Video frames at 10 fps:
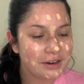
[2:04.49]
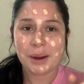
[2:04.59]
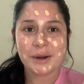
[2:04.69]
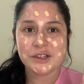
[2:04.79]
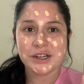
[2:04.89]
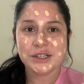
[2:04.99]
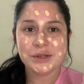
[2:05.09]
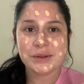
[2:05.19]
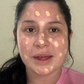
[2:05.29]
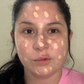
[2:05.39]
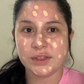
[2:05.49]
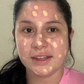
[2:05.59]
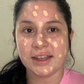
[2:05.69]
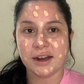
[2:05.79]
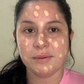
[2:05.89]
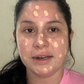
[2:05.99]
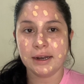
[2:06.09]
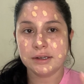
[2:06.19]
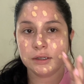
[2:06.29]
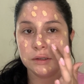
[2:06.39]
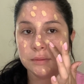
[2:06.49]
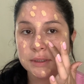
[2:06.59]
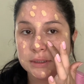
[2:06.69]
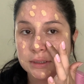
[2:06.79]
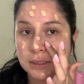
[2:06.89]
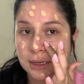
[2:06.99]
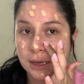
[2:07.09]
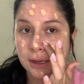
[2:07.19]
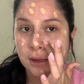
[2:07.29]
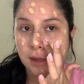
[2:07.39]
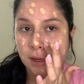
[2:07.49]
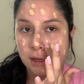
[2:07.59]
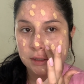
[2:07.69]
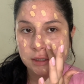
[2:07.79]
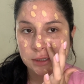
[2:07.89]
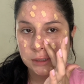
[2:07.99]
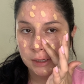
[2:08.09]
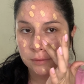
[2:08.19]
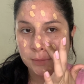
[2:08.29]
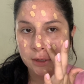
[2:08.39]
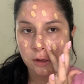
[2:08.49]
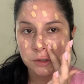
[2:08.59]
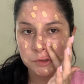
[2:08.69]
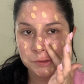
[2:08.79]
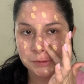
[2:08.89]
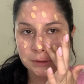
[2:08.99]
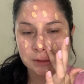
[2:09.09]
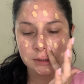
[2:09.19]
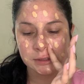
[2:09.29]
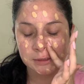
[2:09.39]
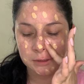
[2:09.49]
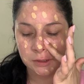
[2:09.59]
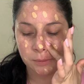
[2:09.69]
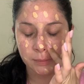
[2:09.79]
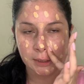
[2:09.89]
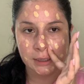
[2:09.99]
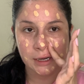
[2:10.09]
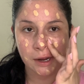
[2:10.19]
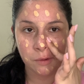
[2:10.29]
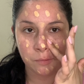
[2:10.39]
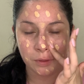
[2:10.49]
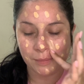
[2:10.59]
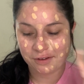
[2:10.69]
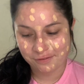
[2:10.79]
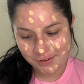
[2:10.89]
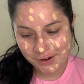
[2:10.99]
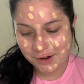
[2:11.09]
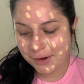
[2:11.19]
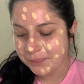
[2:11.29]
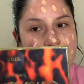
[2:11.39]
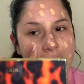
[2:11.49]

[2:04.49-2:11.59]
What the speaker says: I'm not trying to do that. One thing that I really like to do is to get into the side of my nostrils and just start blending out with my finger.